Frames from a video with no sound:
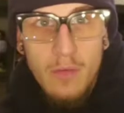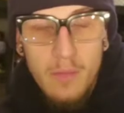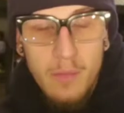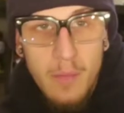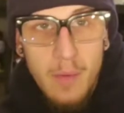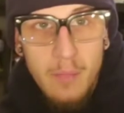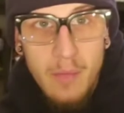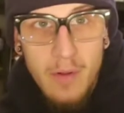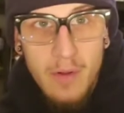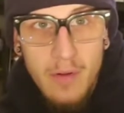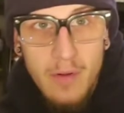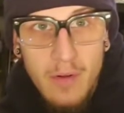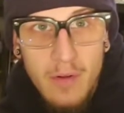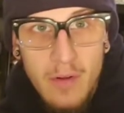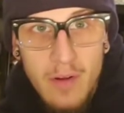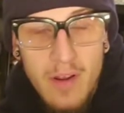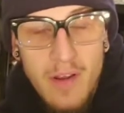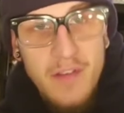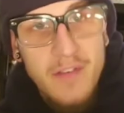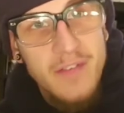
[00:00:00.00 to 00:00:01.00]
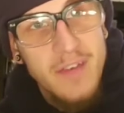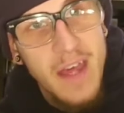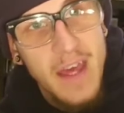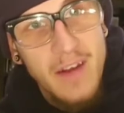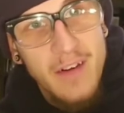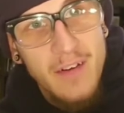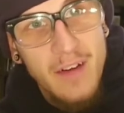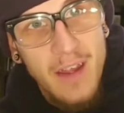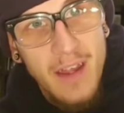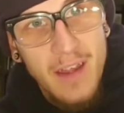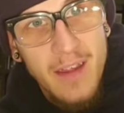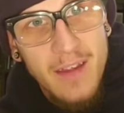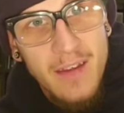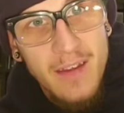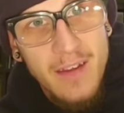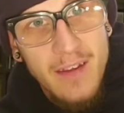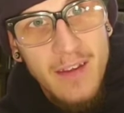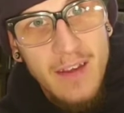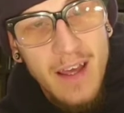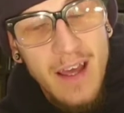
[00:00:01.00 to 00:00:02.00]
Remember, Saturday,
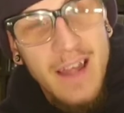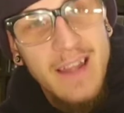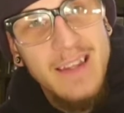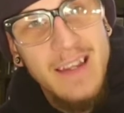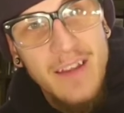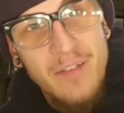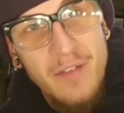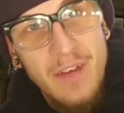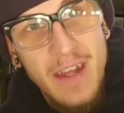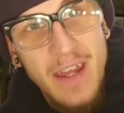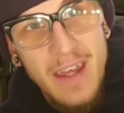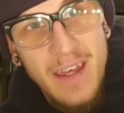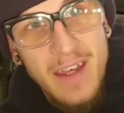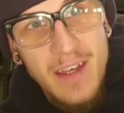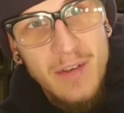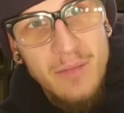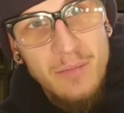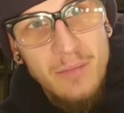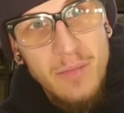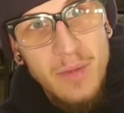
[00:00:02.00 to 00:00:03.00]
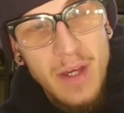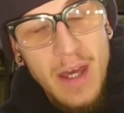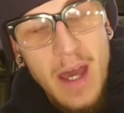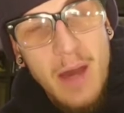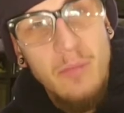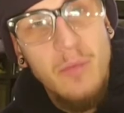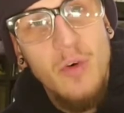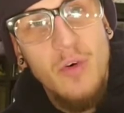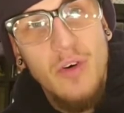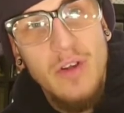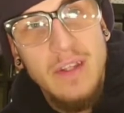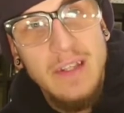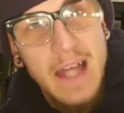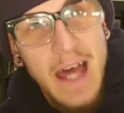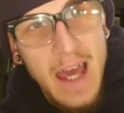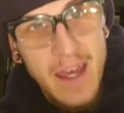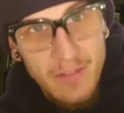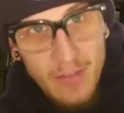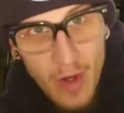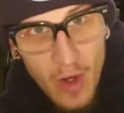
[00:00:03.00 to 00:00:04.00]
11 a.m., I'm going
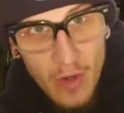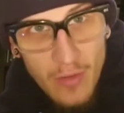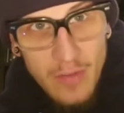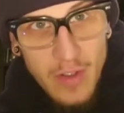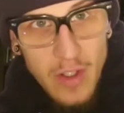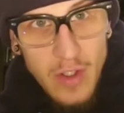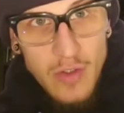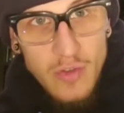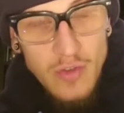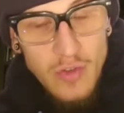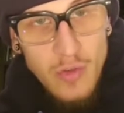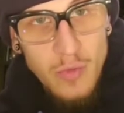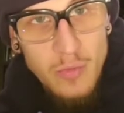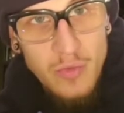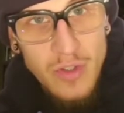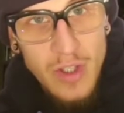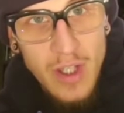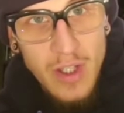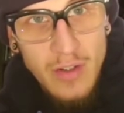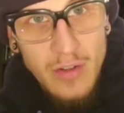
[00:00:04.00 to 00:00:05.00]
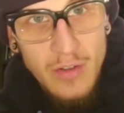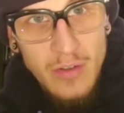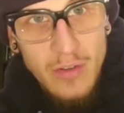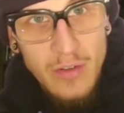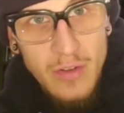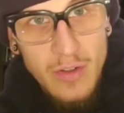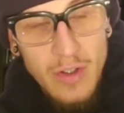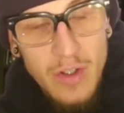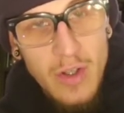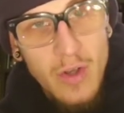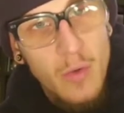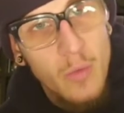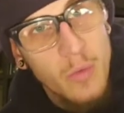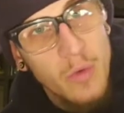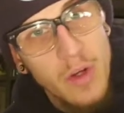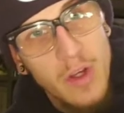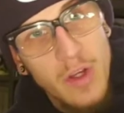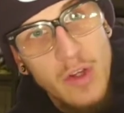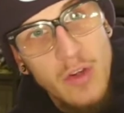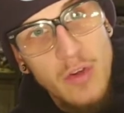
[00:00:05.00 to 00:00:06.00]
live on the YouTube channel.
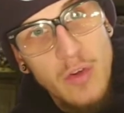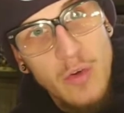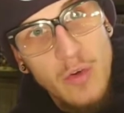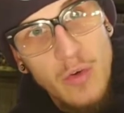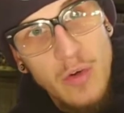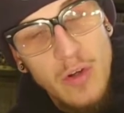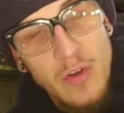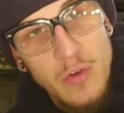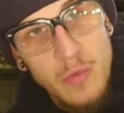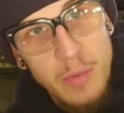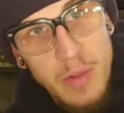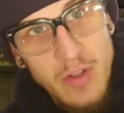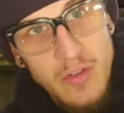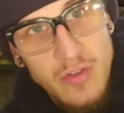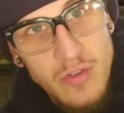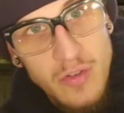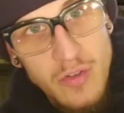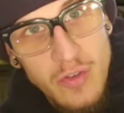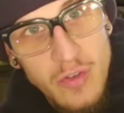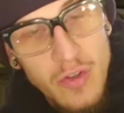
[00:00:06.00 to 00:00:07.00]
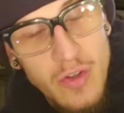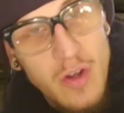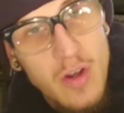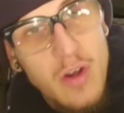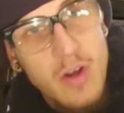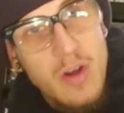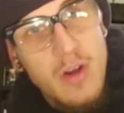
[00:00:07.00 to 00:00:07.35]
We're going to do a special